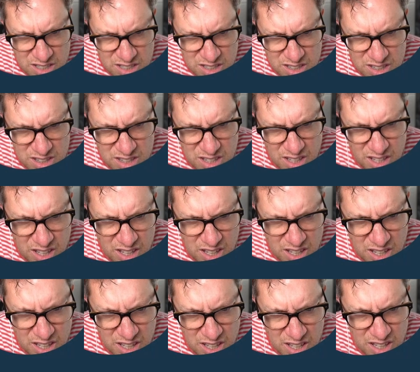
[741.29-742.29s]

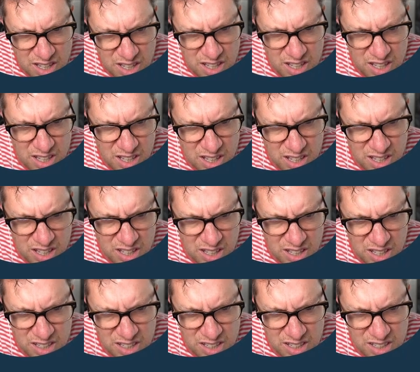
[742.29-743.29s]

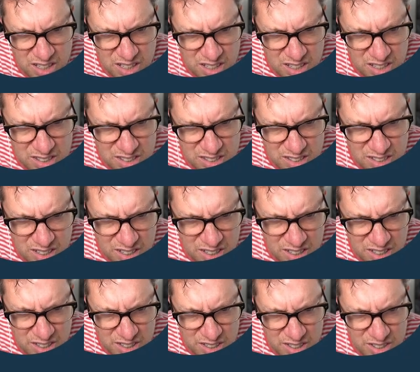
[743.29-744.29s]
then it's going
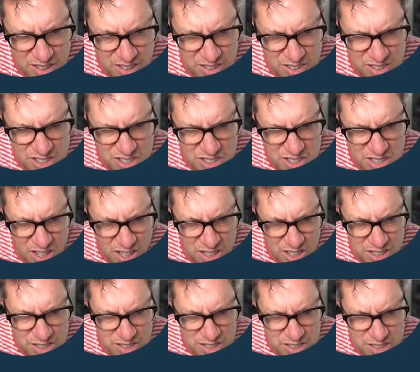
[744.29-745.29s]
to
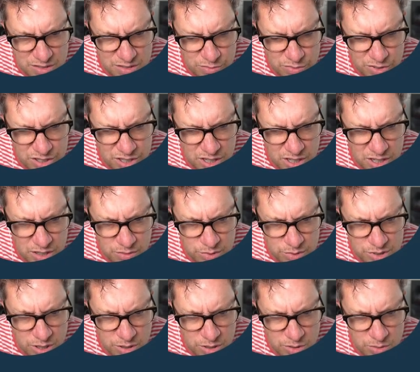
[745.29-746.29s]
just return the
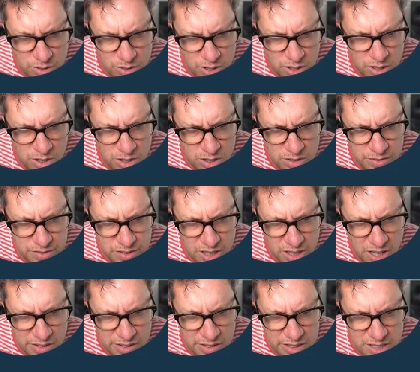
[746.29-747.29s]
result of the
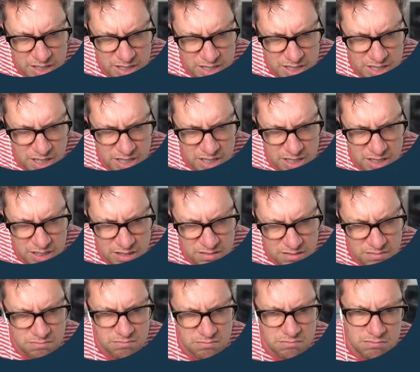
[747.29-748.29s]
current date.
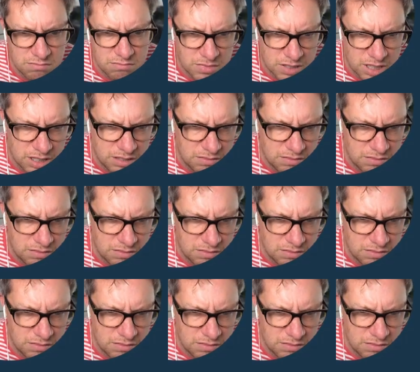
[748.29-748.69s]
Okay.